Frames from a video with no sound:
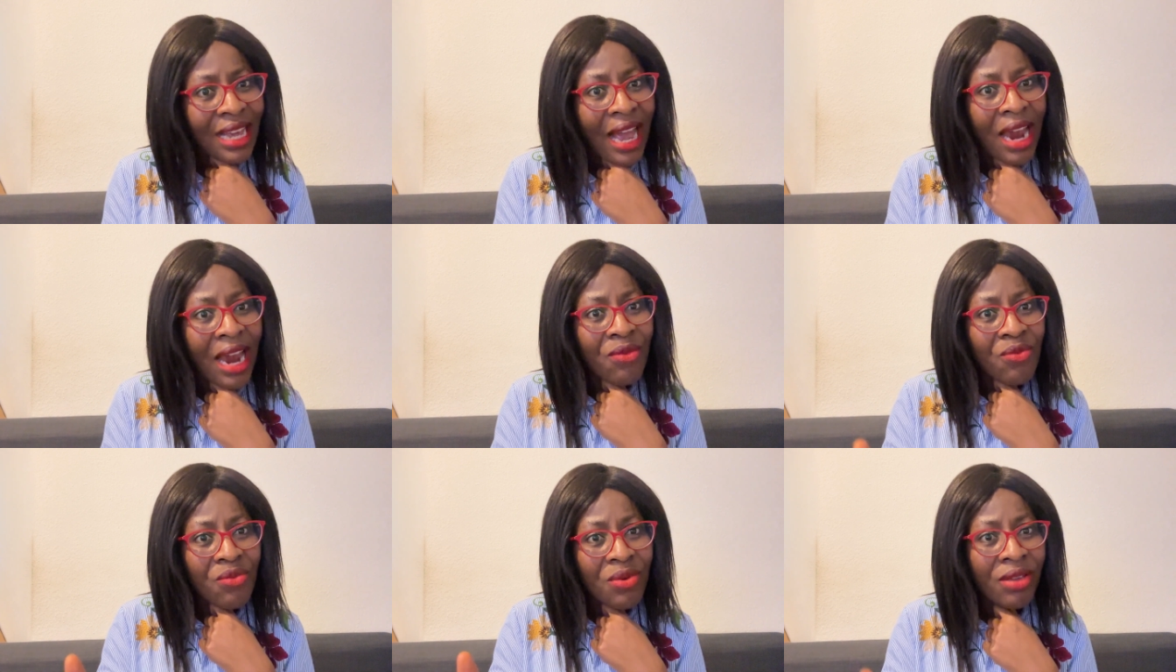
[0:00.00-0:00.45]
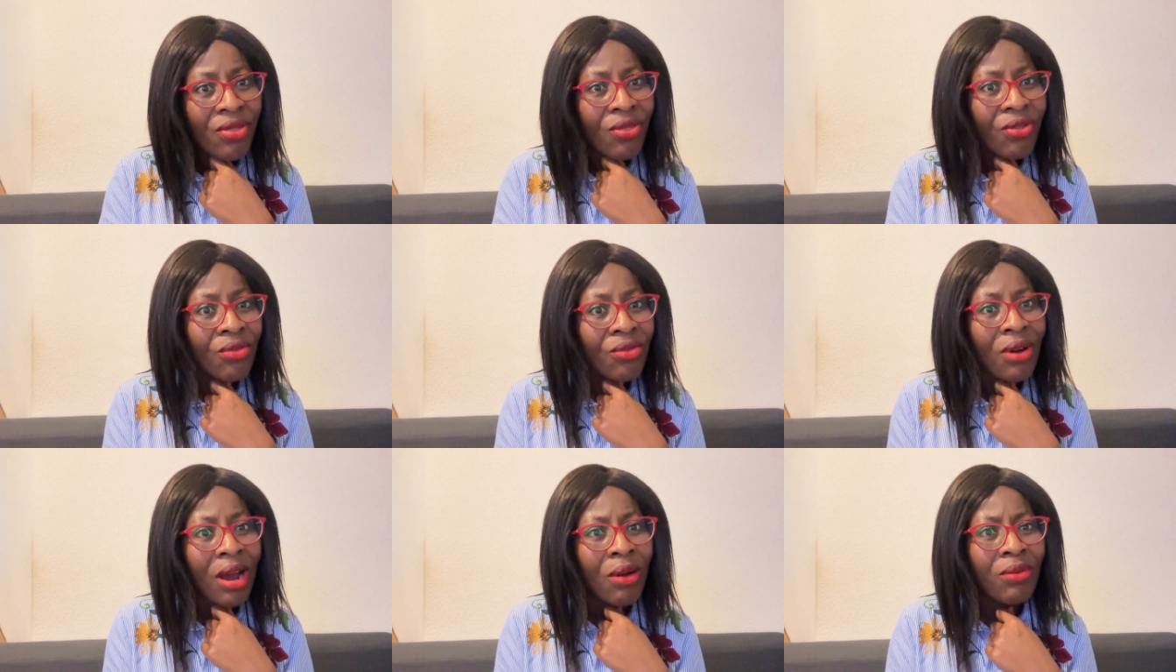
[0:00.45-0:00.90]
I
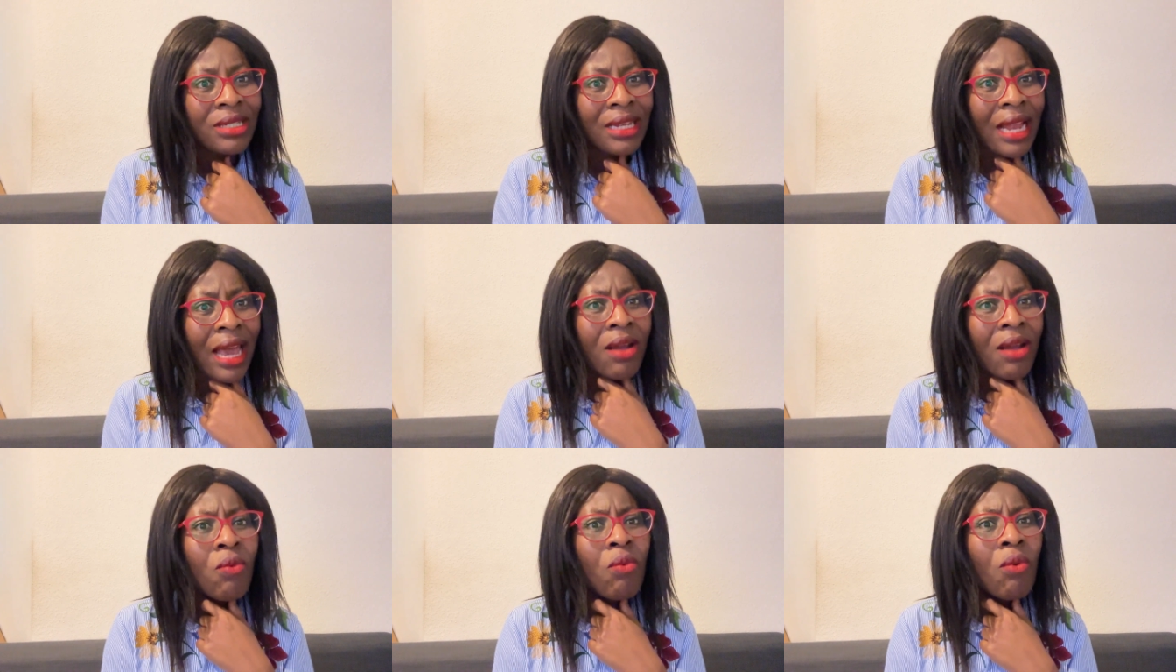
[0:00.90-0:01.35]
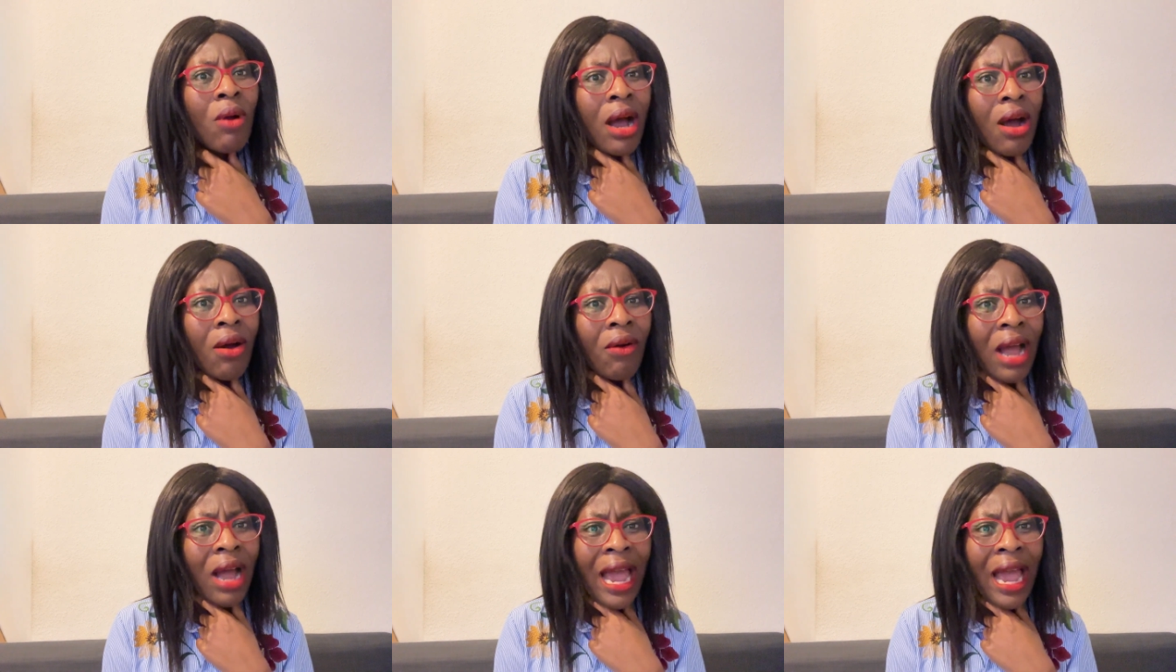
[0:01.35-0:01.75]
read through, I was like, wow.